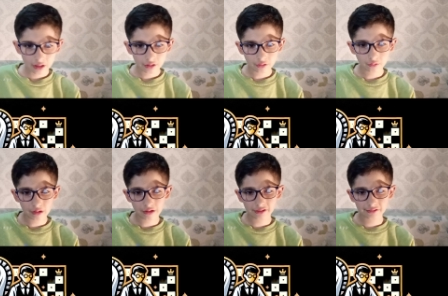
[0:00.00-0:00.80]

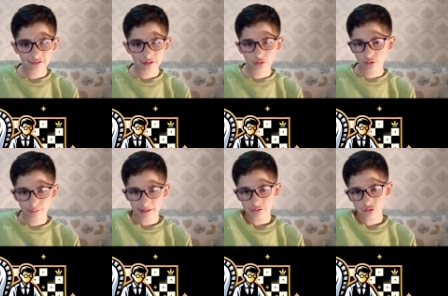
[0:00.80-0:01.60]
well then it would
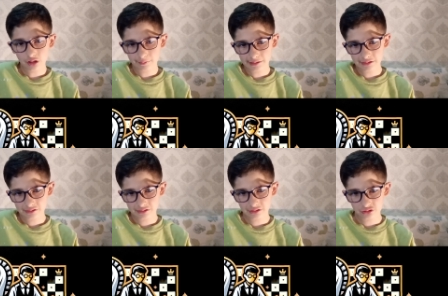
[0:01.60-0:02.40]
be a draw,
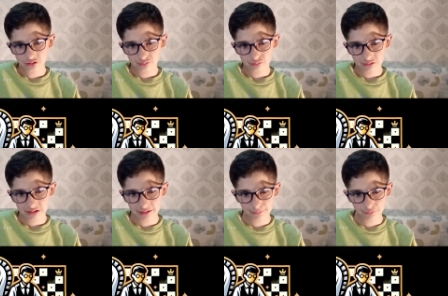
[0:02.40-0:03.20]
because they just
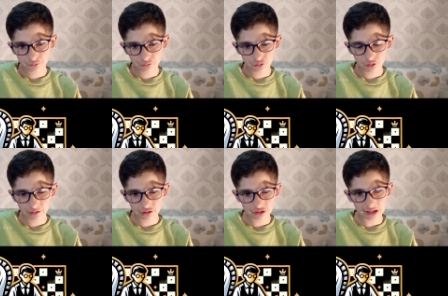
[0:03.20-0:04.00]
keep
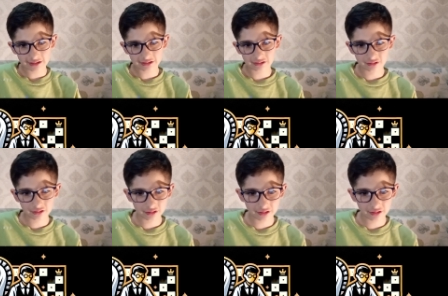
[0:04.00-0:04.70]
doing checks until